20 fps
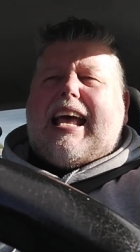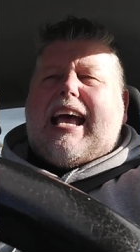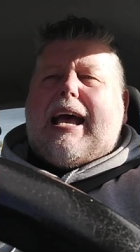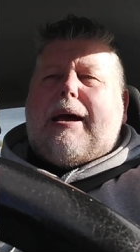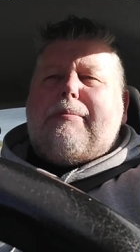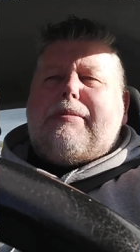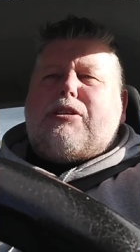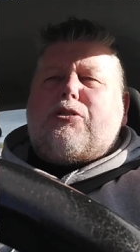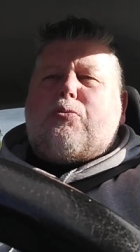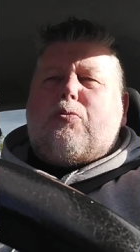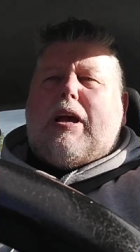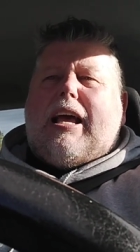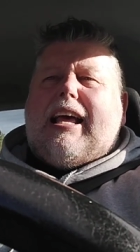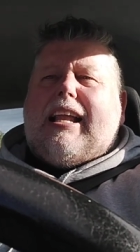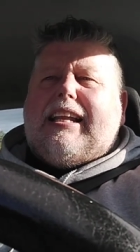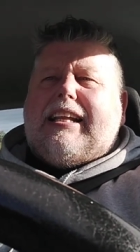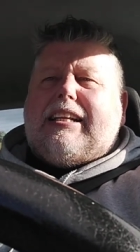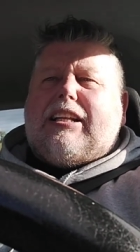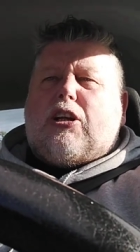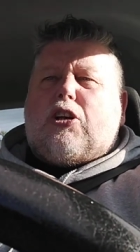Ham as
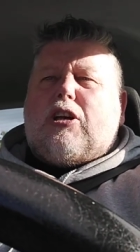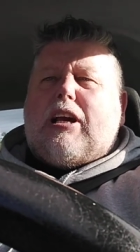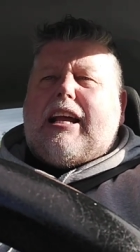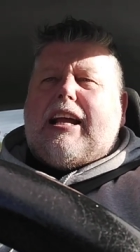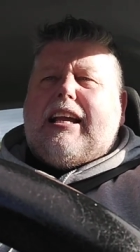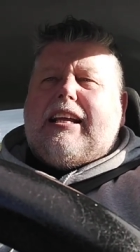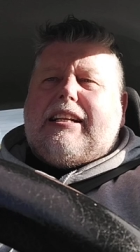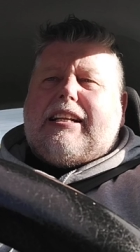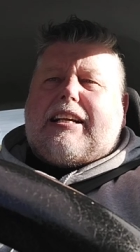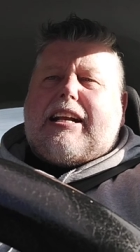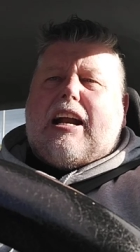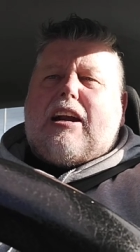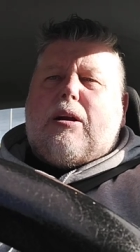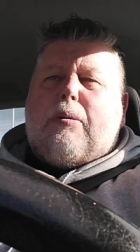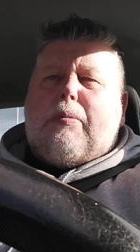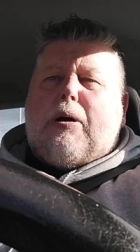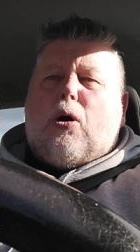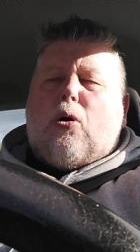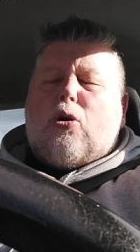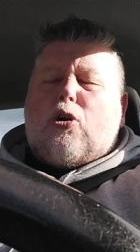well in the
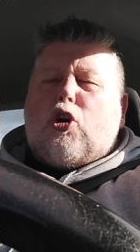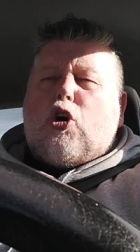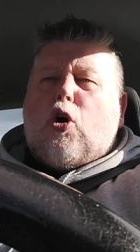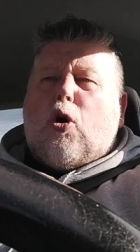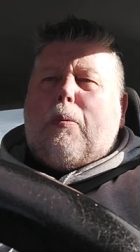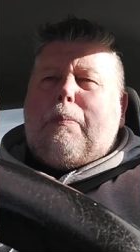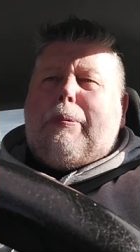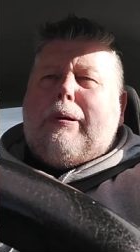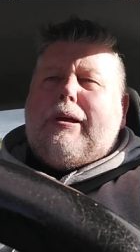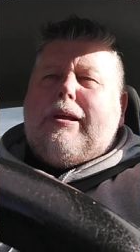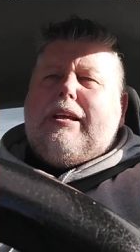Carabao Cup.